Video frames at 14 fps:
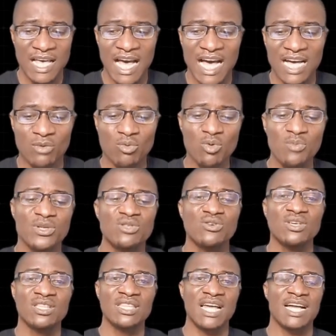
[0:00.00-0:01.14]
and we'll be
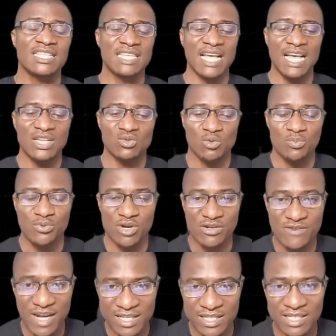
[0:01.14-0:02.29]
doing that as we
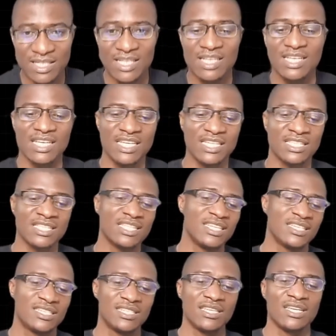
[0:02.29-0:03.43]
progress in
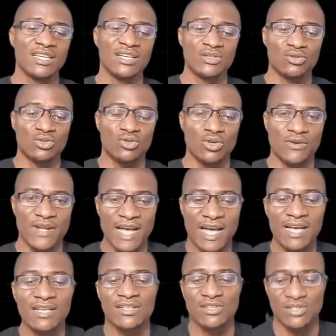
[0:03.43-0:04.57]
this
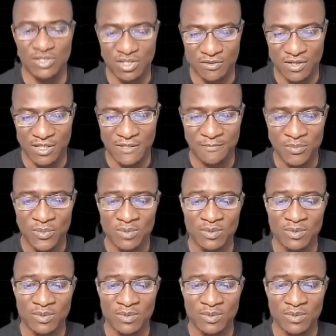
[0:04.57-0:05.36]
tutorial series.